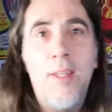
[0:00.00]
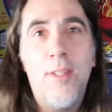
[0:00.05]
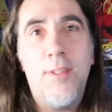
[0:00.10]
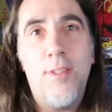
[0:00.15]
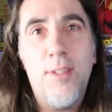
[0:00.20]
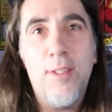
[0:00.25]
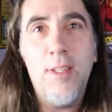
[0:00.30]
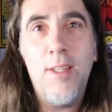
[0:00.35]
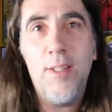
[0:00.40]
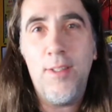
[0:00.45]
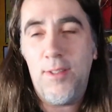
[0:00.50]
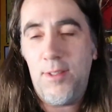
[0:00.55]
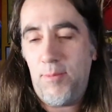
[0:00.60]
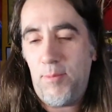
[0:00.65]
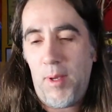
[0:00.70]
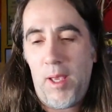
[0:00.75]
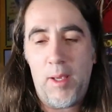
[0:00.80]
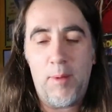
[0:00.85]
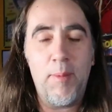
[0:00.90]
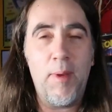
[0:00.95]
It's, it's
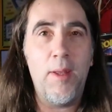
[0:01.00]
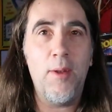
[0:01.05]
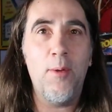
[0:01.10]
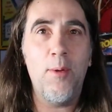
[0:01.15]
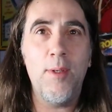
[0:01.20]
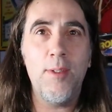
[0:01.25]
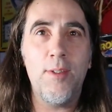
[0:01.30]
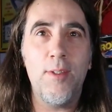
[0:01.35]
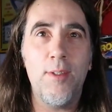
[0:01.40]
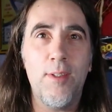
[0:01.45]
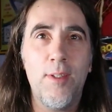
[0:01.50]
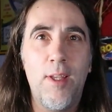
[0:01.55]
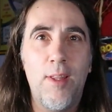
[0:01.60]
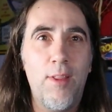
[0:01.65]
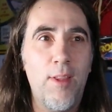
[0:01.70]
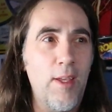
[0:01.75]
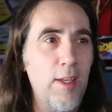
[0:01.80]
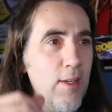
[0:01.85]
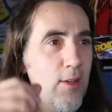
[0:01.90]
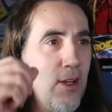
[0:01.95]
Pac-Man noises, I
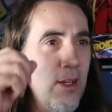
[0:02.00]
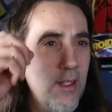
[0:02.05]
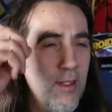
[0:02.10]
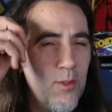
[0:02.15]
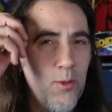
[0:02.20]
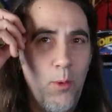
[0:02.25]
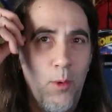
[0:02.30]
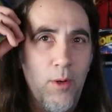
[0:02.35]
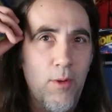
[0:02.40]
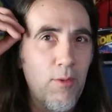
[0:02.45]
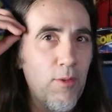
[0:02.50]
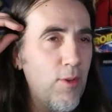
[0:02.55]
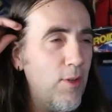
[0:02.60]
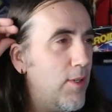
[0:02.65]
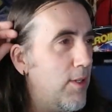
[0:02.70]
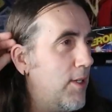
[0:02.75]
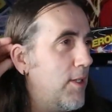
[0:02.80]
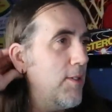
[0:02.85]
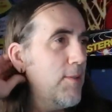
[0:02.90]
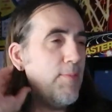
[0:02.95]
think, sort of.
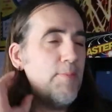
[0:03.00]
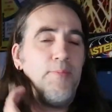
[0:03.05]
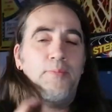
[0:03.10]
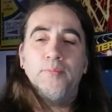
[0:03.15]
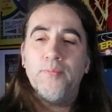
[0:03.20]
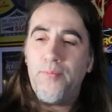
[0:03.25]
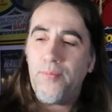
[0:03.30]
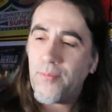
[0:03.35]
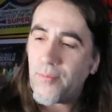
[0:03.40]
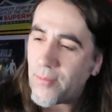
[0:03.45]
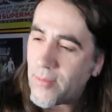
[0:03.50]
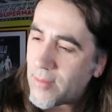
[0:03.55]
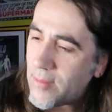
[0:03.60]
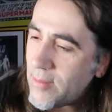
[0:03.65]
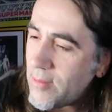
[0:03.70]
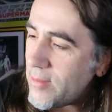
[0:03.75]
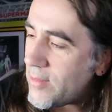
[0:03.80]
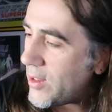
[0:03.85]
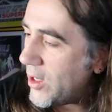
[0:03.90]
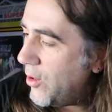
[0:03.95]

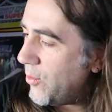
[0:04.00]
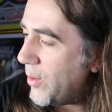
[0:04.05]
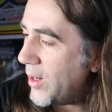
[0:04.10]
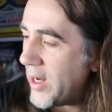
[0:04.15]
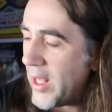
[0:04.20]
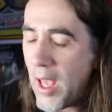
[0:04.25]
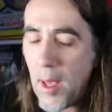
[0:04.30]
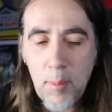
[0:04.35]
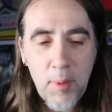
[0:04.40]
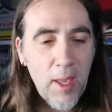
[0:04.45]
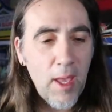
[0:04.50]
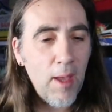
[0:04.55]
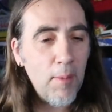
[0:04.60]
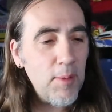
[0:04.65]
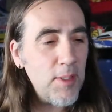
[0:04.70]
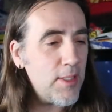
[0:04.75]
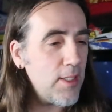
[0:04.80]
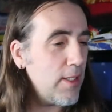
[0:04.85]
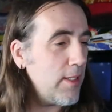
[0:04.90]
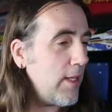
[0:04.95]
Alrighty, happy,
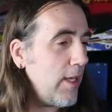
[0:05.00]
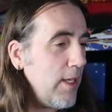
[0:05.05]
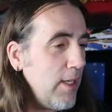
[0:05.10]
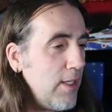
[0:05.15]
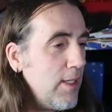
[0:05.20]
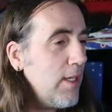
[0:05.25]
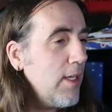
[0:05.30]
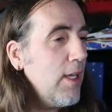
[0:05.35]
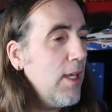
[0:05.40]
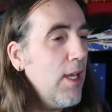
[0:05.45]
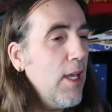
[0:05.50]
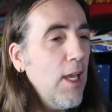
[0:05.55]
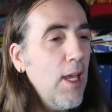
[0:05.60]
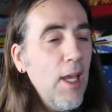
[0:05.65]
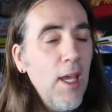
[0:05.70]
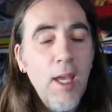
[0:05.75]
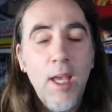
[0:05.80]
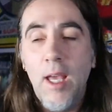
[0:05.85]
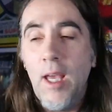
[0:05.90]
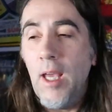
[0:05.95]
happy Sunday.
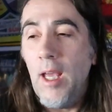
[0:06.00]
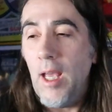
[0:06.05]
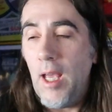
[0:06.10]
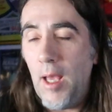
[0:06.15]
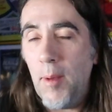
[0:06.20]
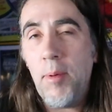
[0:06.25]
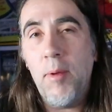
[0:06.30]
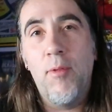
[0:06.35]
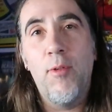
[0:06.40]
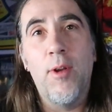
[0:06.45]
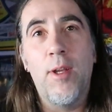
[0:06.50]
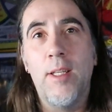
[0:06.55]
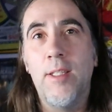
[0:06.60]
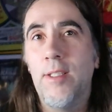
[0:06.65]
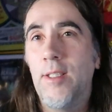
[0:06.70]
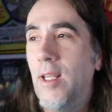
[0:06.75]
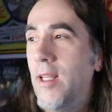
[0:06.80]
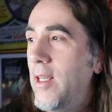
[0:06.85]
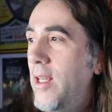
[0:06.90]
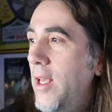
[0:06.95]
Happy
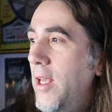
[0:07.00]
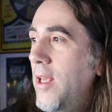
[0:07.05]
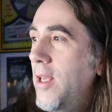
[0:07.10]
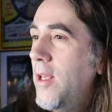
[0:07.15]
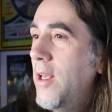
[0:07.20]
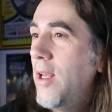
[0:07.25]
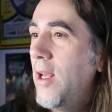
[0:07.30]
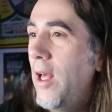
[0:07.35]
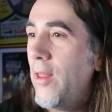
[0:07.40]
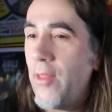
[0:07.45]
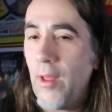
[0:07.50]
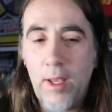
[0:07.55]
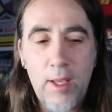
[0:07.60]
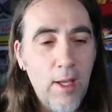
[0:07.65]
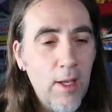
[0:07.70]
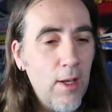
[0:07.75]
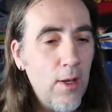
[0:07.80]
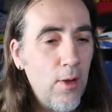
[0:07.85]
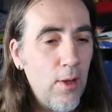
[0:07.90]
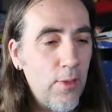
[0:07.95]
freaking Sunday. I think,
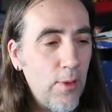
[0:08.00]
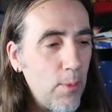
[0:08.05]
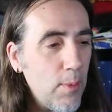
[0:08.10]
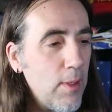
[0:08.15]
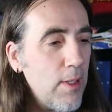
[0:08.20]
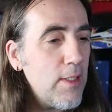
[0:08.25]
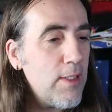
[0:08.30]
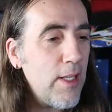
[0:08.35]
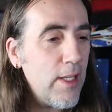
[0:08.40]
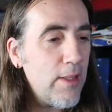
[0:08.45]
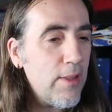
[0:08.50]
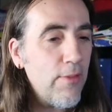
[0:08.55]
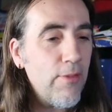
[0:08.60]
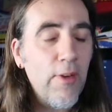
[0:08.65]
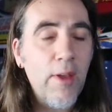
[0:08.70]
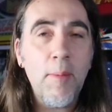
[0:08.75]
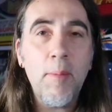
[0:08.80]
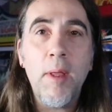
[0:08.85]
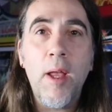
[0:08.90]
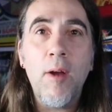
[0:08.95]
uh, I think we're going to take the
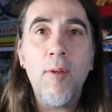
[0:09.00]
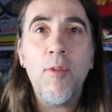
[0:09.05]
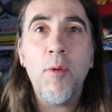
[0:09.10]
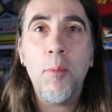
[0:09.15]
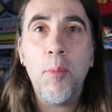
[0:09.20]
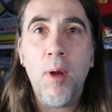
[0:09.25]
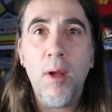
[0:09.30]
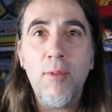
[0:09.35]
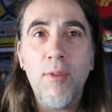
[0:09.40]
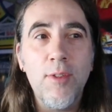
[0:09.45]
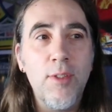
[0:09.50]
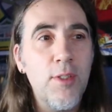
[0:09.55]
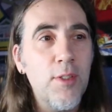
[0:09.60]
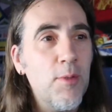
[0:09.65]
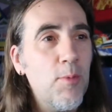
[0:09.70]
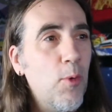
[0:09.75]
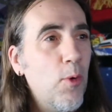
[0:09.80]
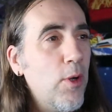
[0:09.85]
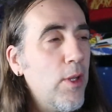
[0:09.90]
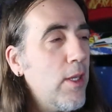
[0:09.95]
family out for breakfast
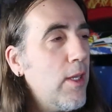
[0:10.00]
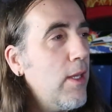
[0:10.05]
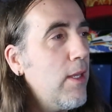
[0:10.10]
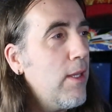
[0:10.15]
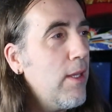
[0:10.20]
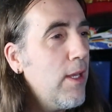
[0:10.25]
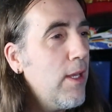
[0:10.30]
this morning.